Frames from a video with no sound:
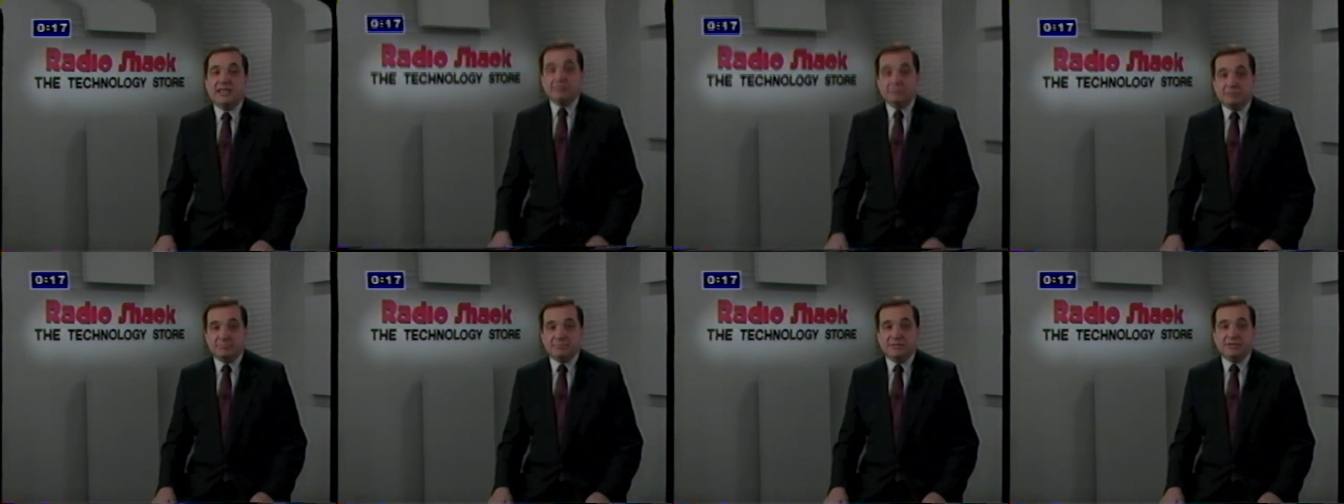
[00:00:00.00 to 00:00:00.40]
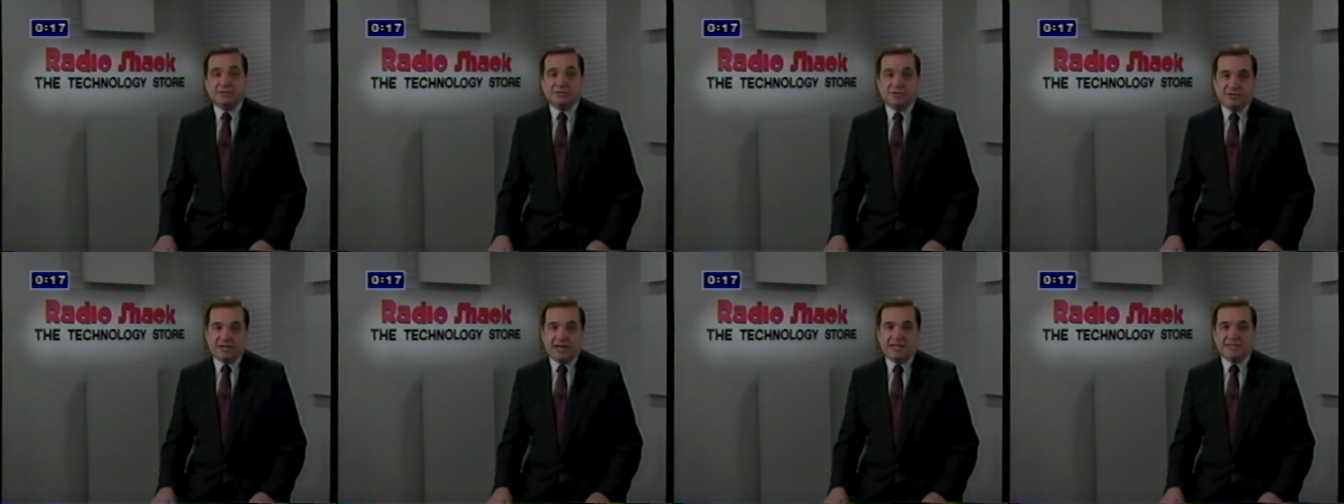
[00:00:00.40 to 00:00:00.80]
It would be
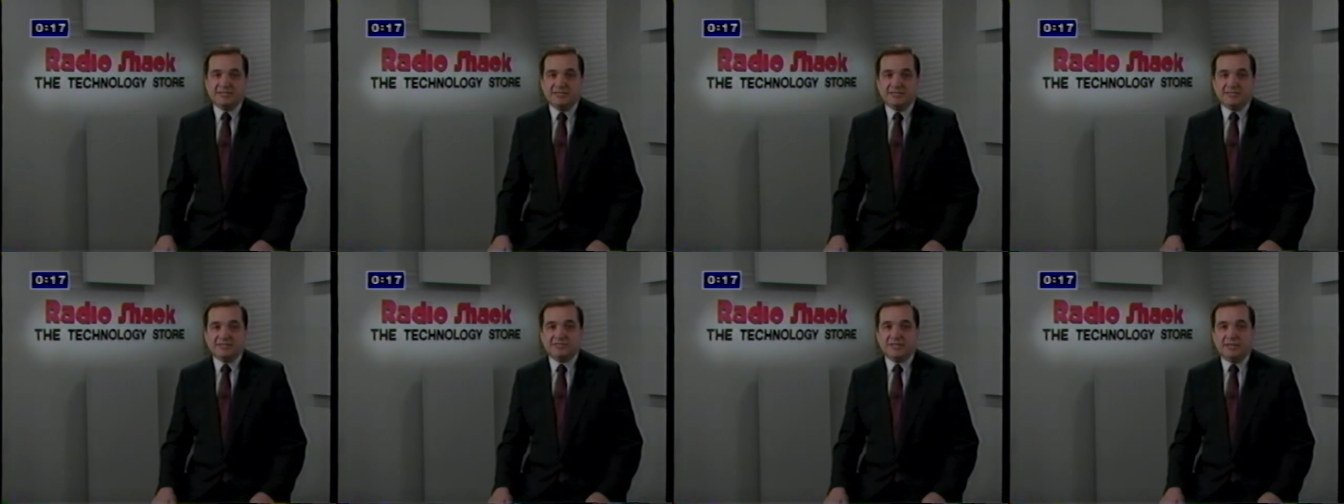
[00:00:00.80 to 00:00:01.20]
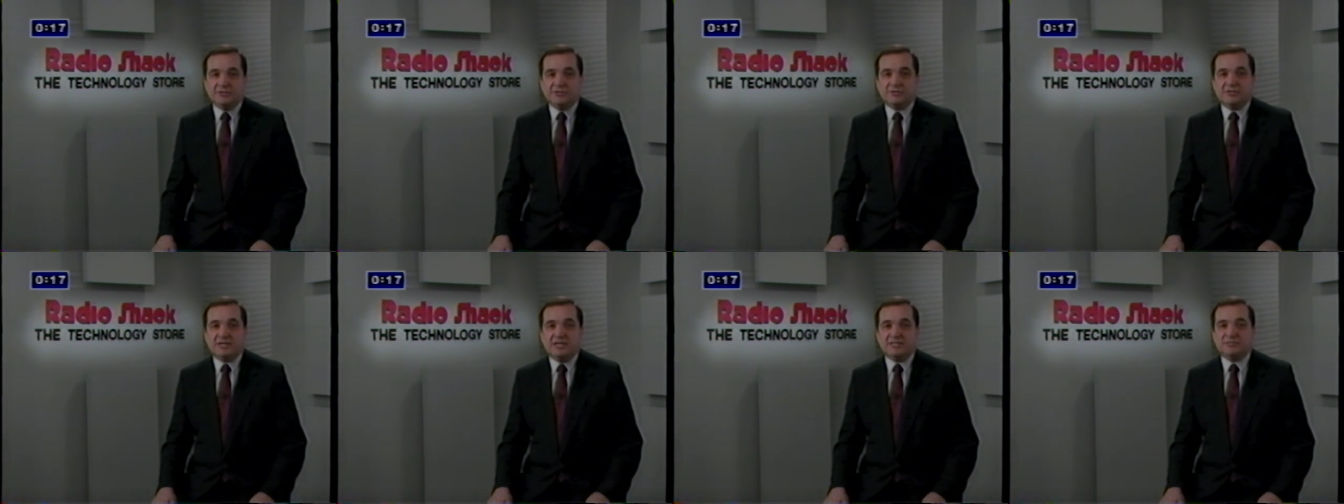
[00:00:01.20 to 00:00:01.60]
a good idea to
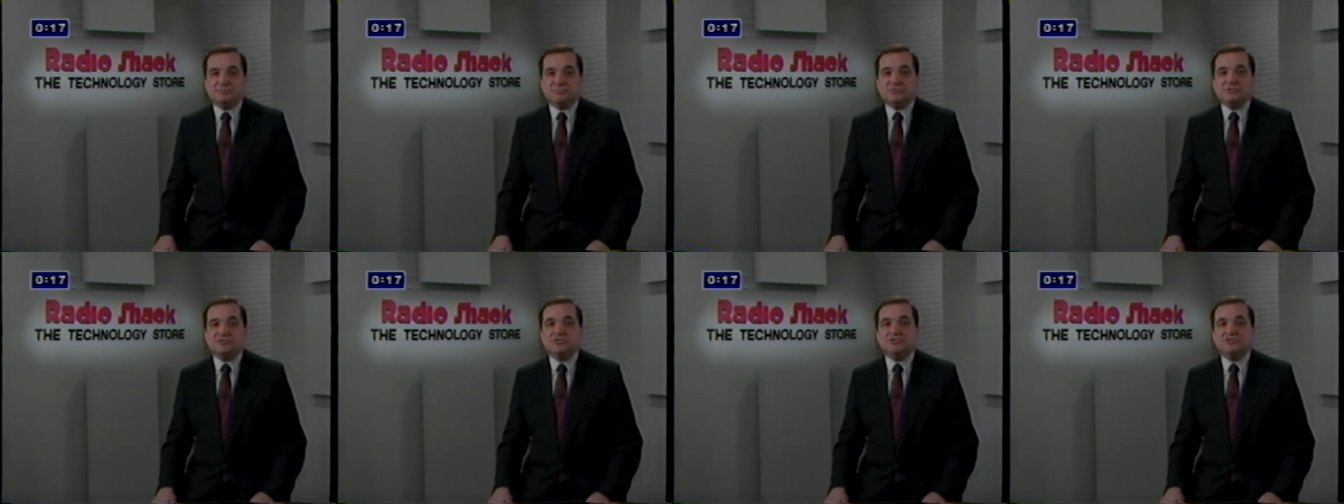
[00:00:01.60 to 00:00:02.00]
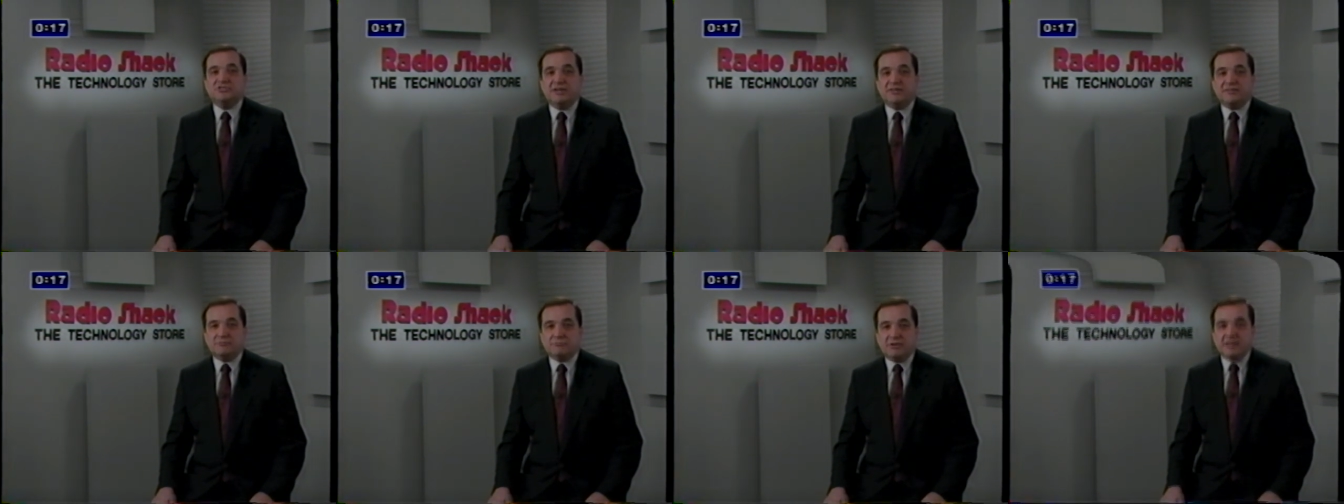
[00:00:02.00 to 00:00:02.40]
tell your customers to
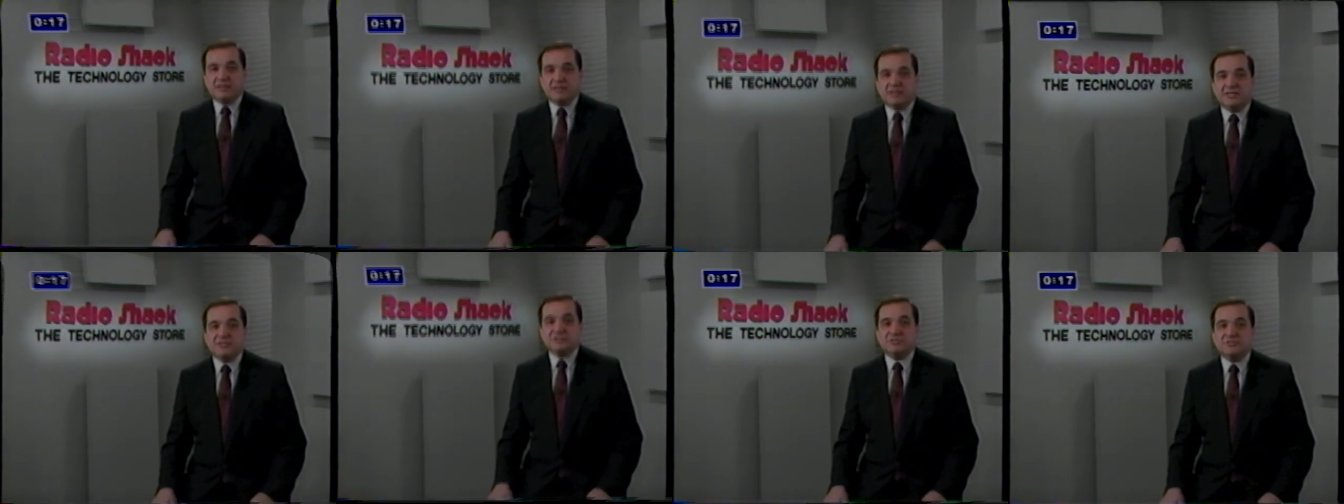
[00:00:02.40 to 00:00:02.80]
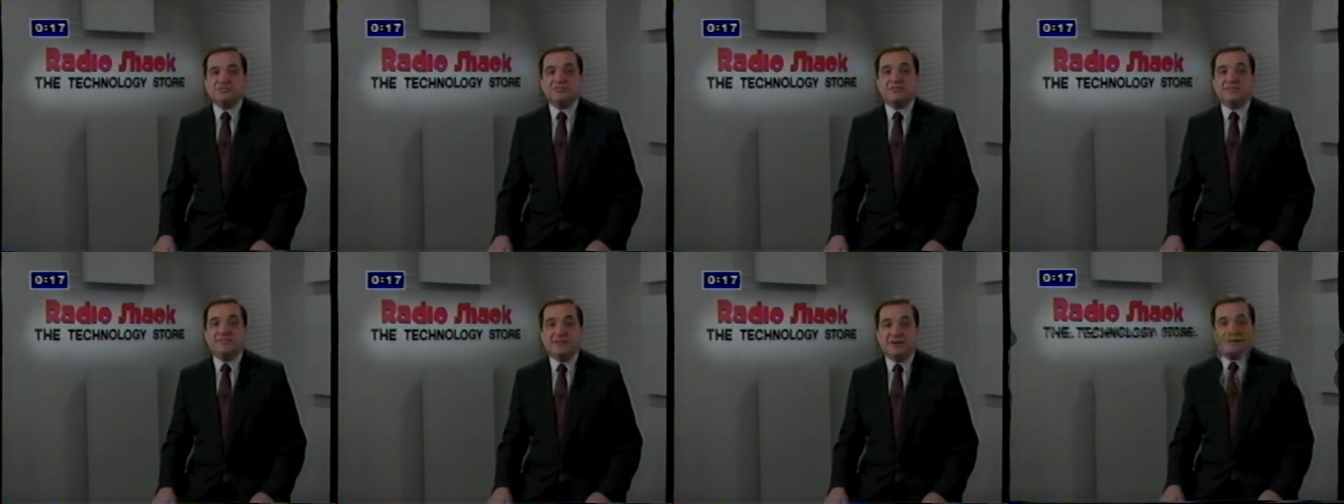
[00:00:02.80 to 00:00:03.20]
check the
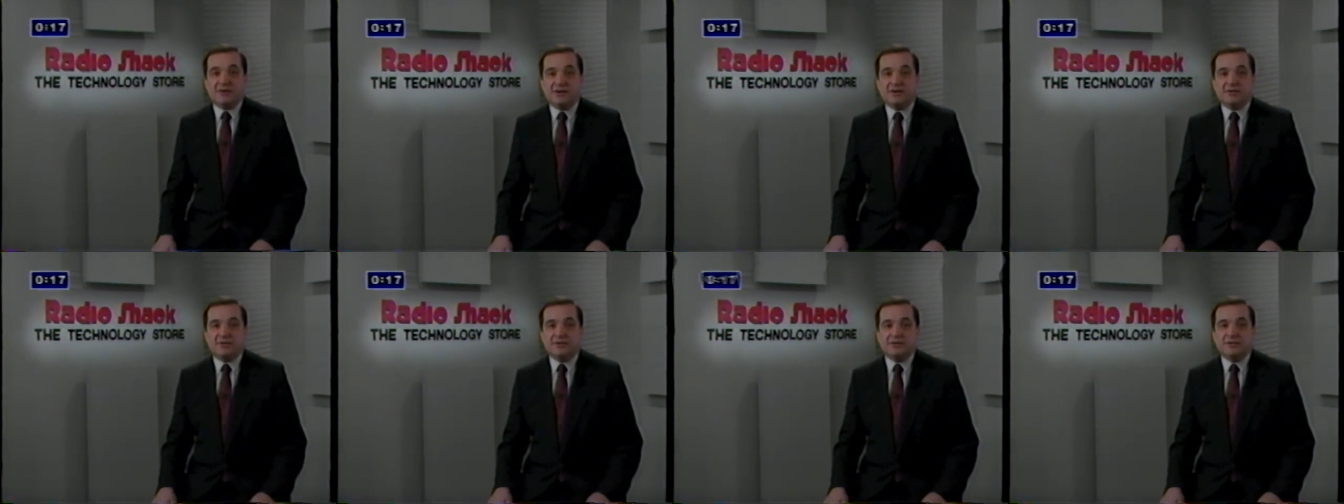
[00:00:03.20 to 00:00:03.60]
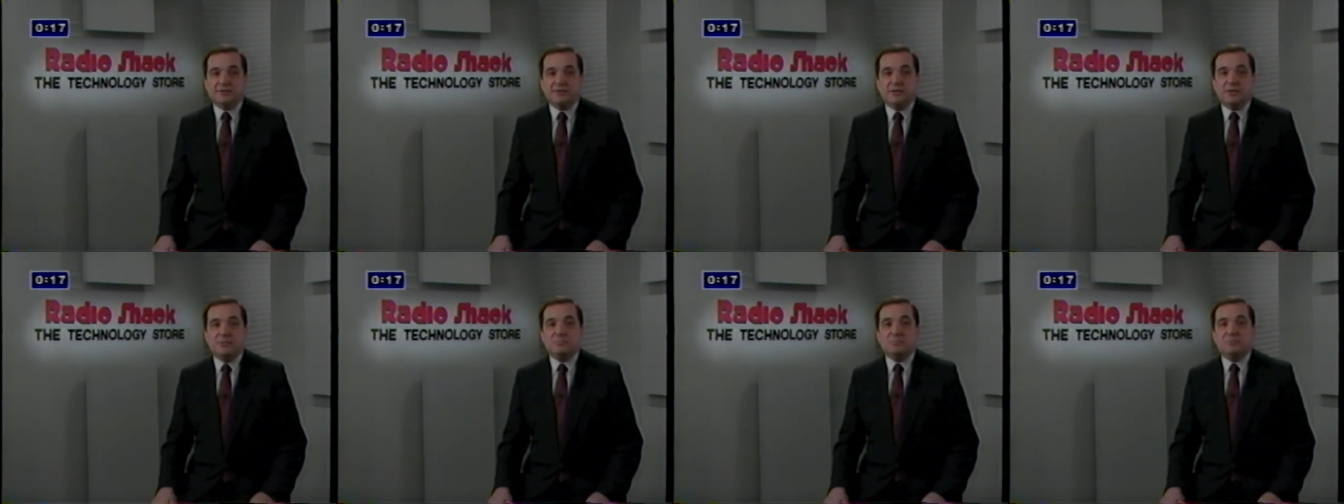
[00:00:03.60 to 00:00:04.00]
regulations in their
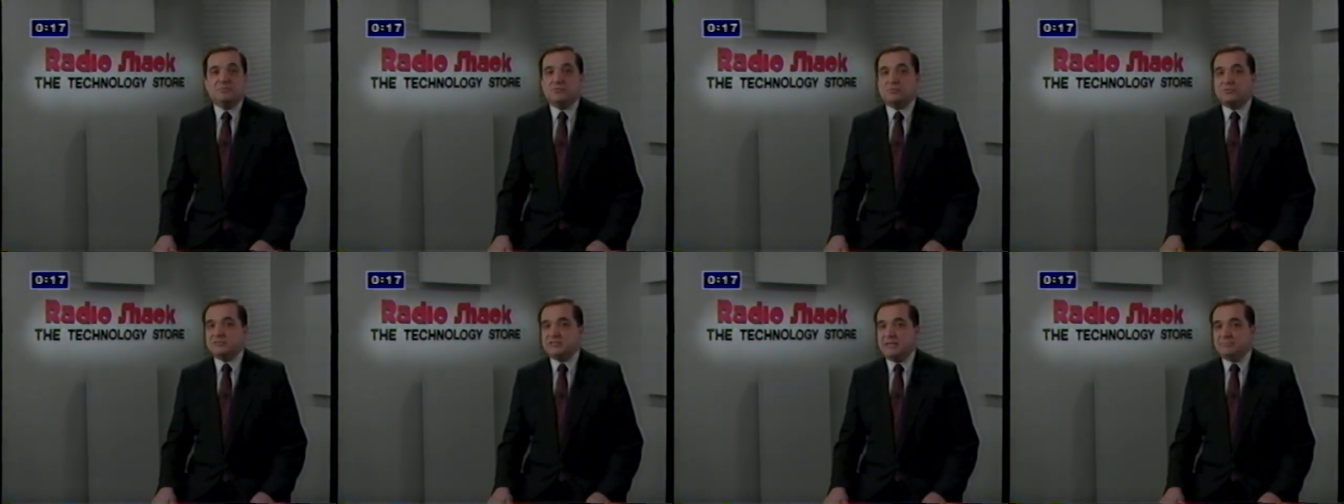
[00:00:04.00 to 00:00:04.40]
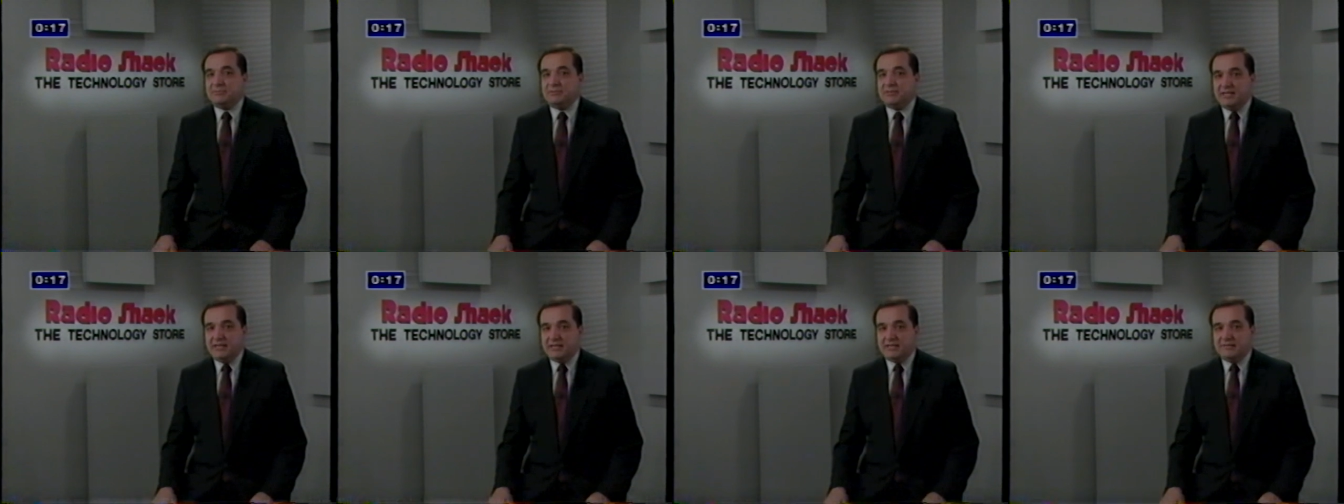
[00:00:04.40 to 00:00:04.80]
area before
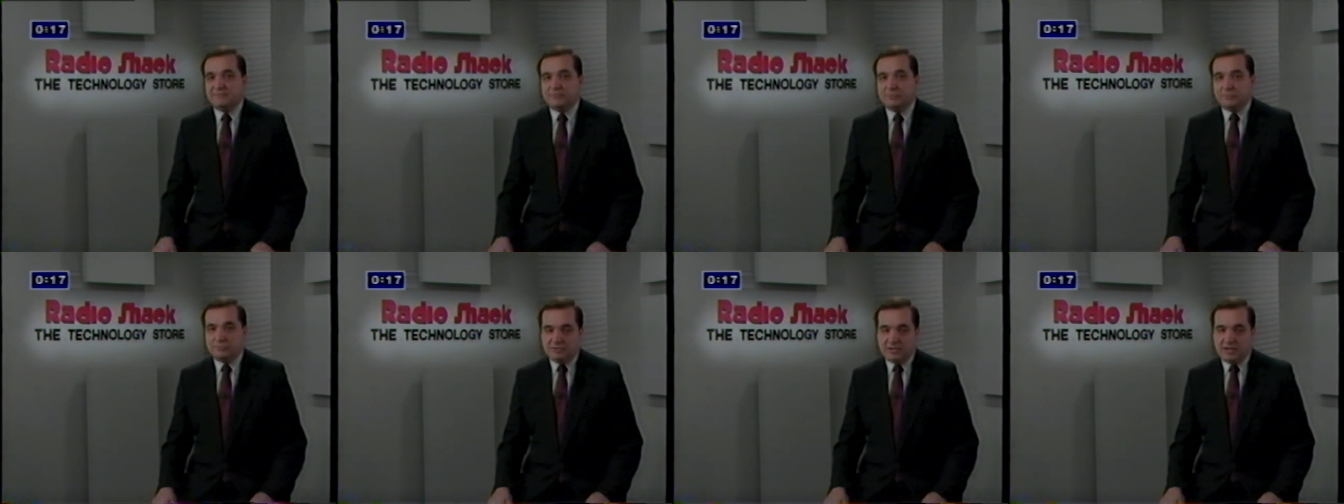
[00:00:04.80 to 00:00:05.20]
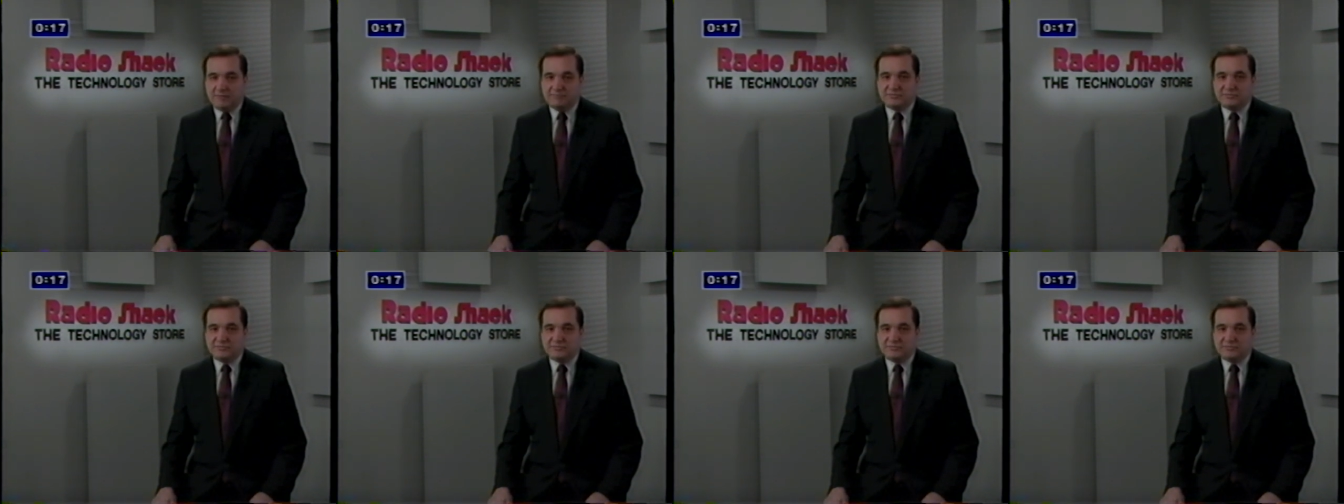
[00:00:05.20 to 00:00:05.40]
taping any phone